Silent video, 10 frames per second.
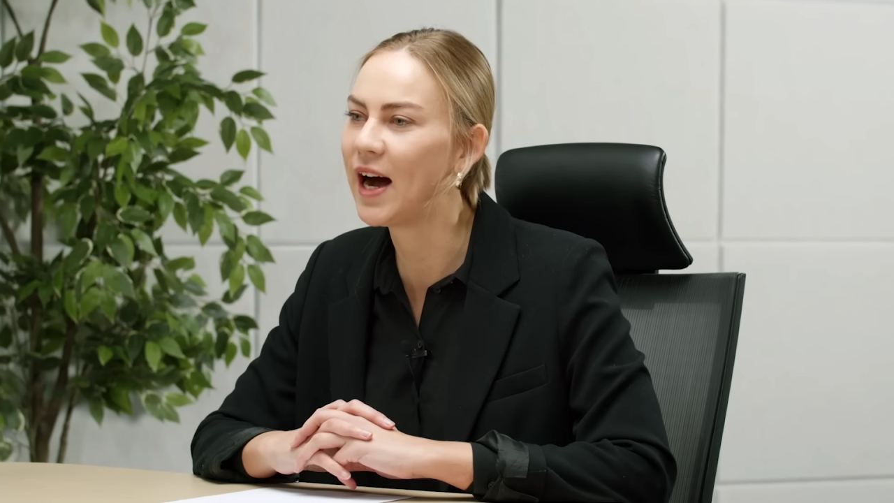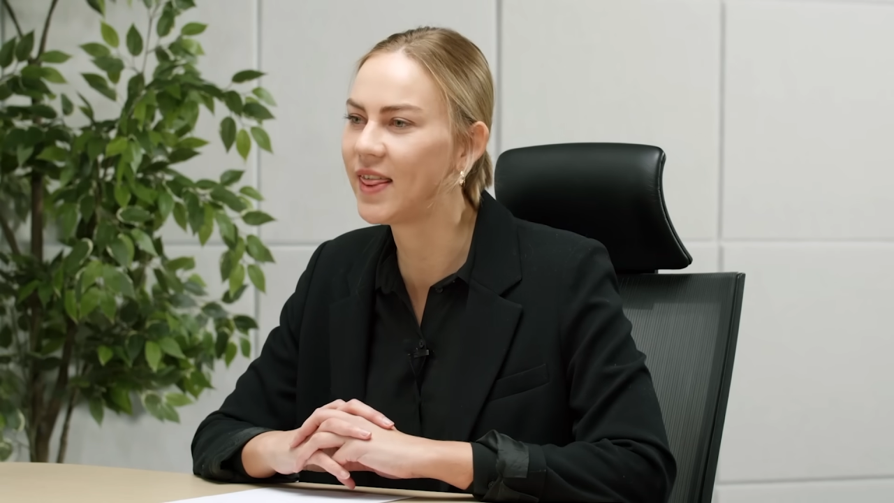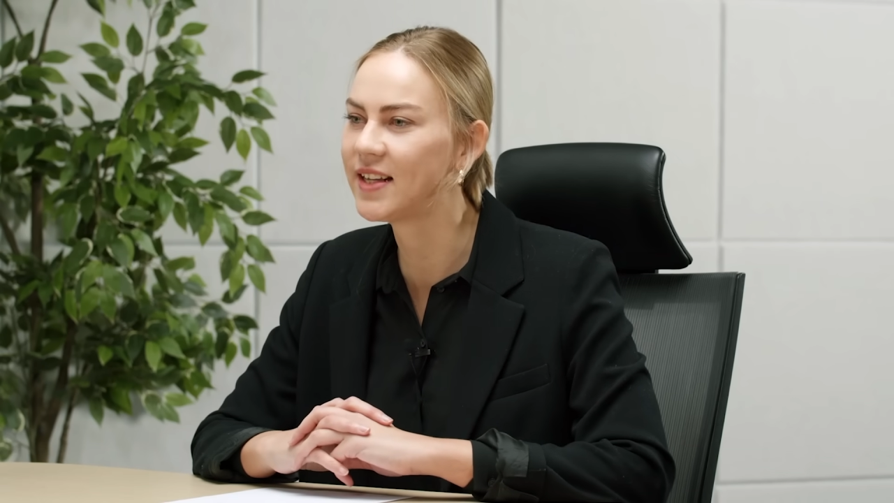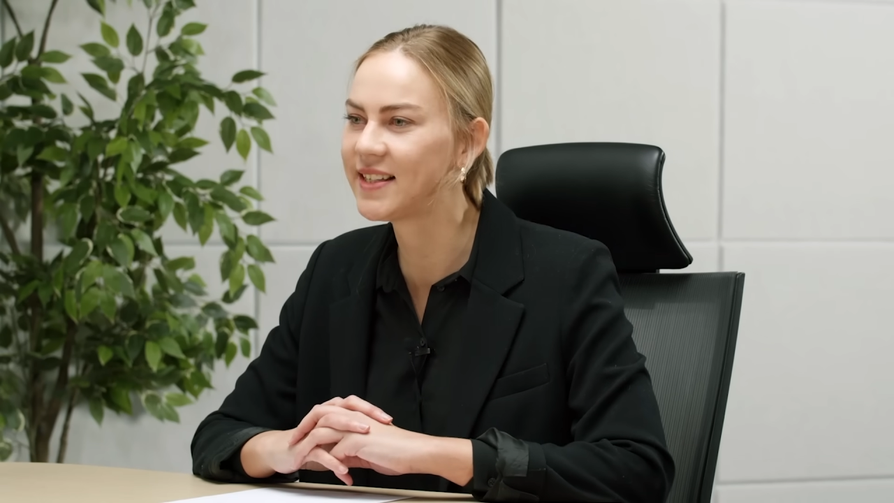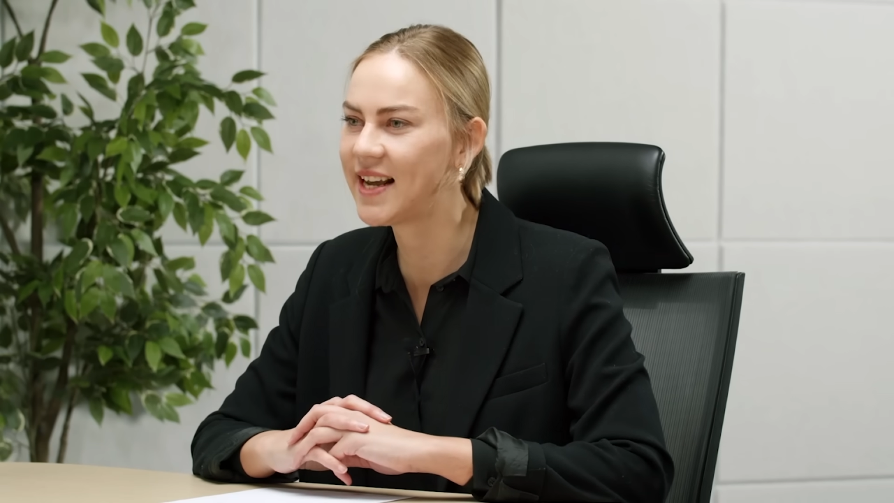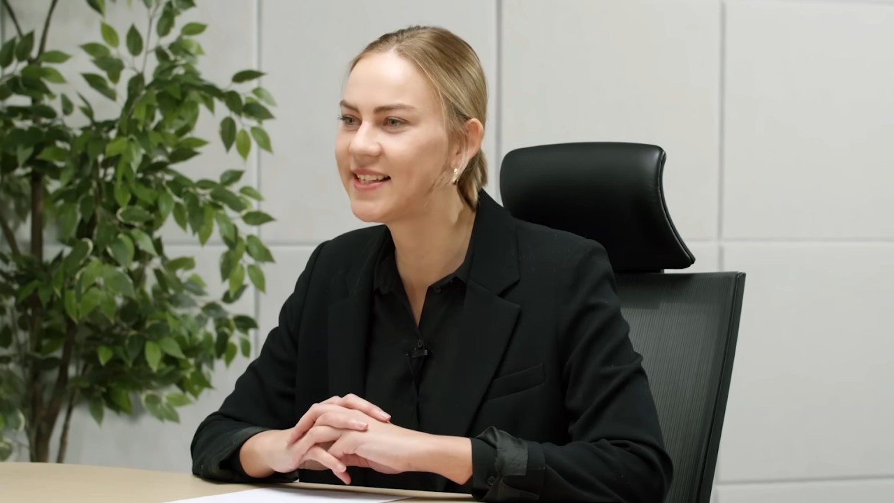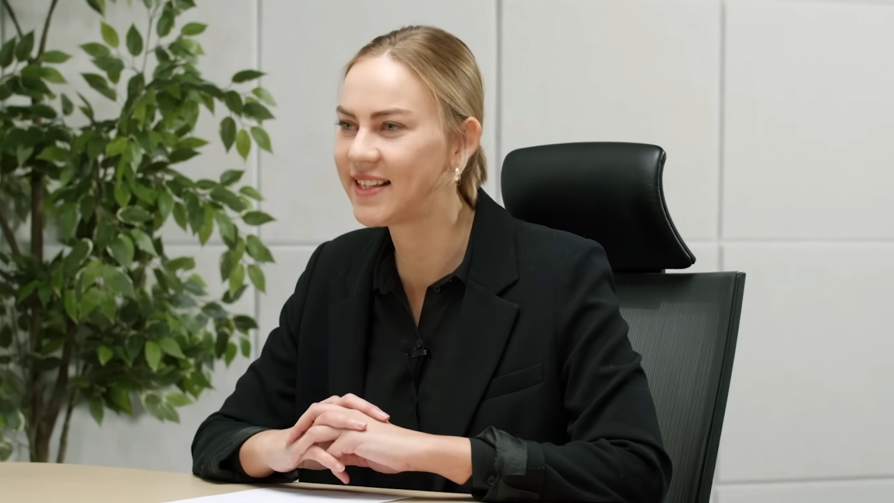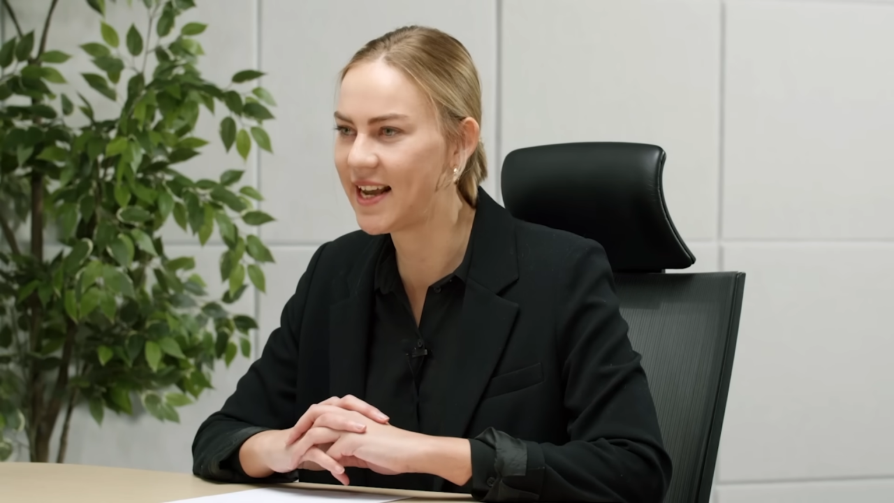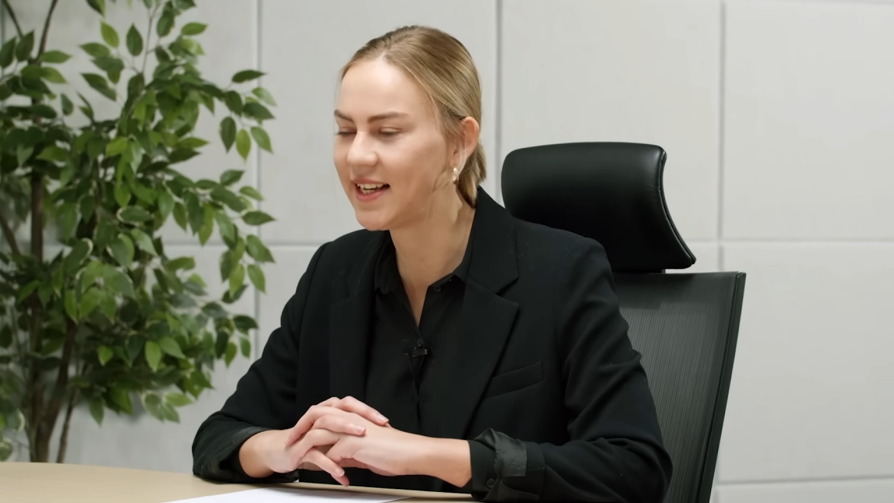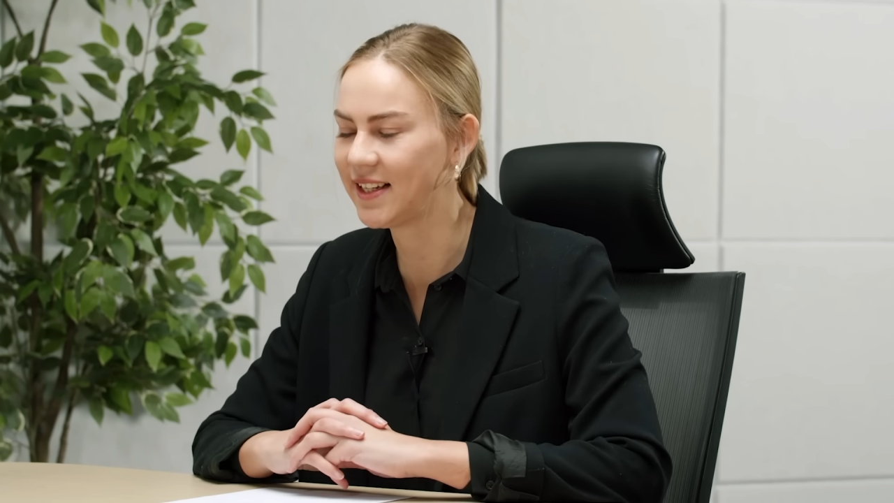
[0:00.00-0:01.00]
other test
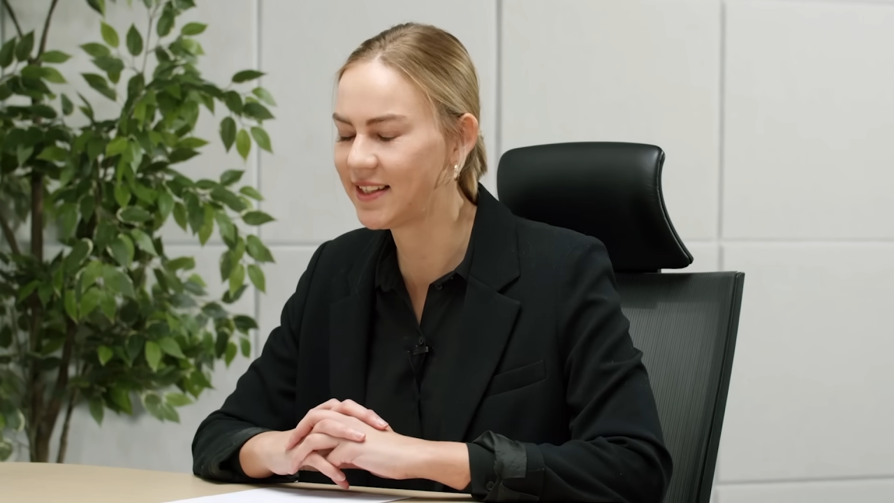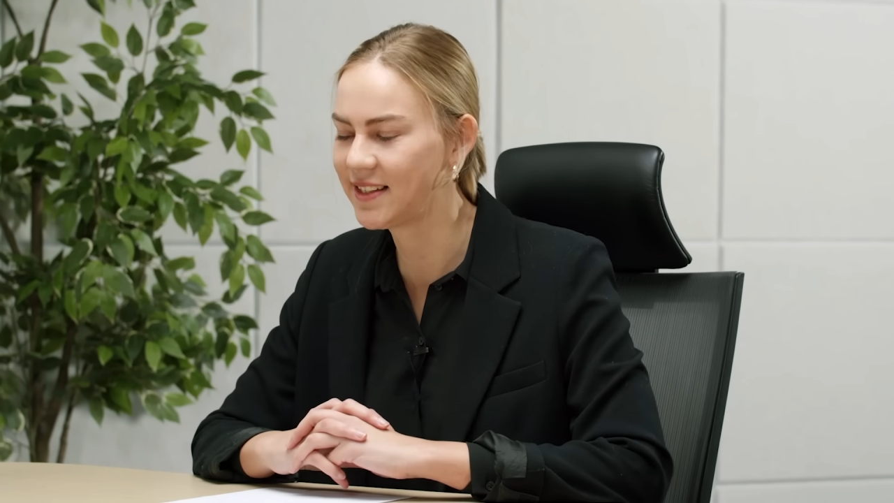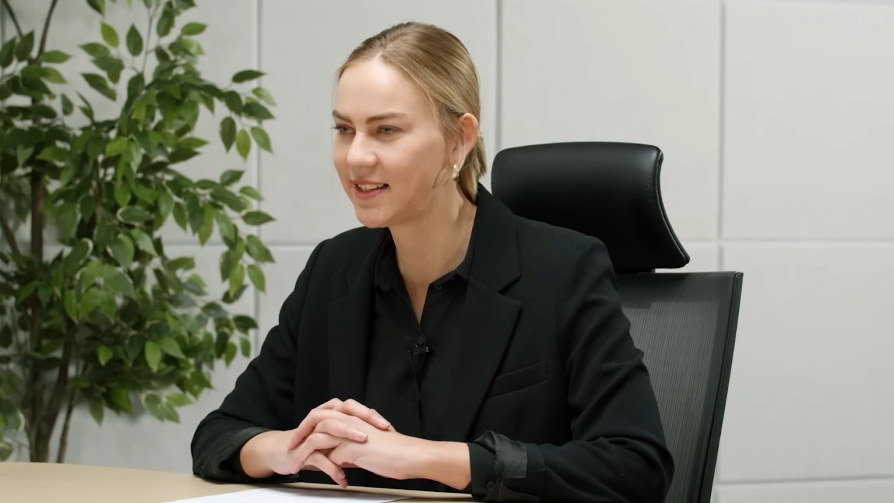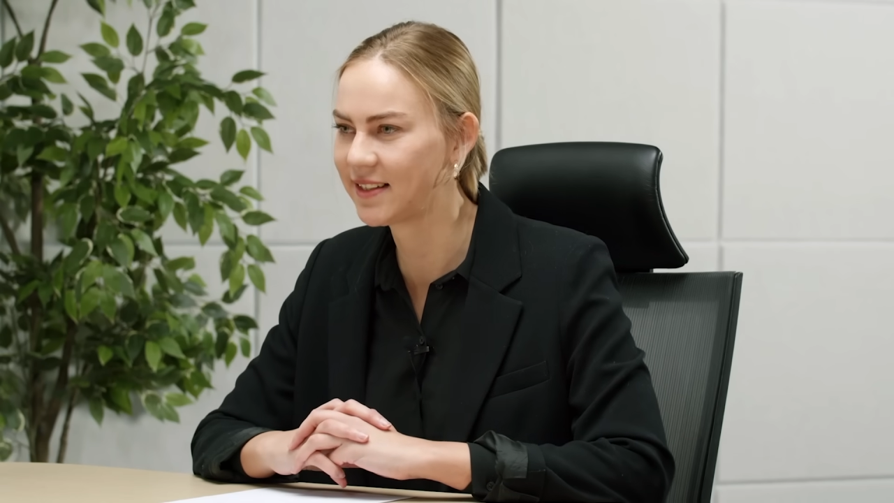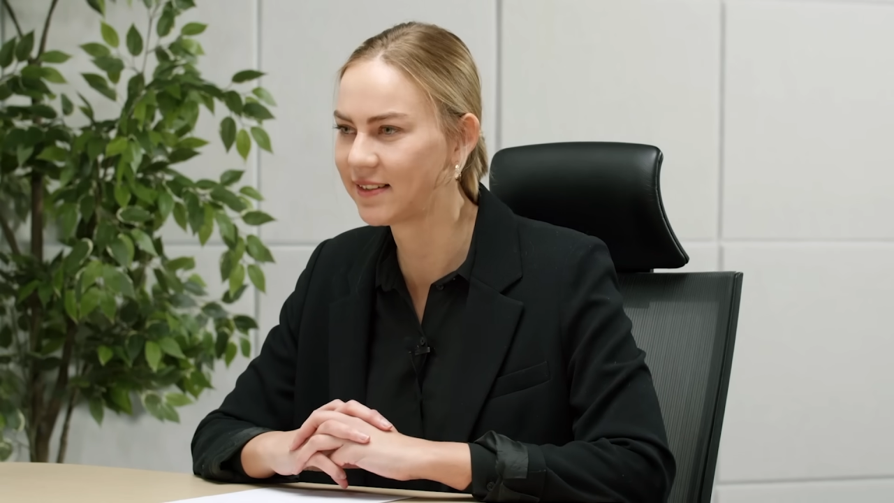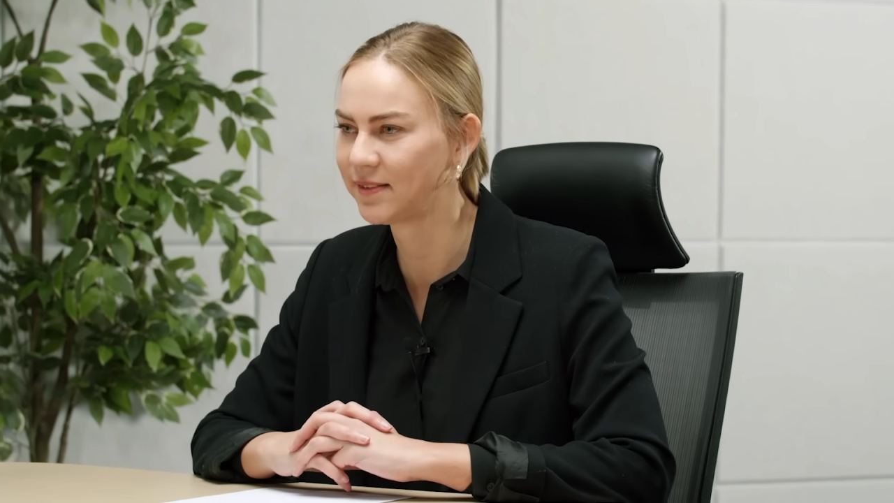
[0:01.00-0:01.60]
takers?